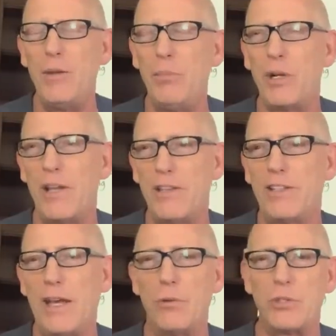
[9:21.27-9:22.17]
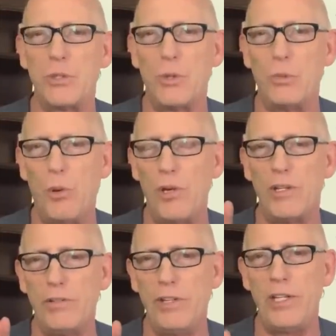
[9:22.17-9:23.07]
but I think that was the whole point
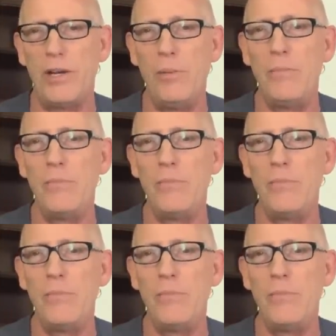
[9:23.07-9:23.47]
of the video,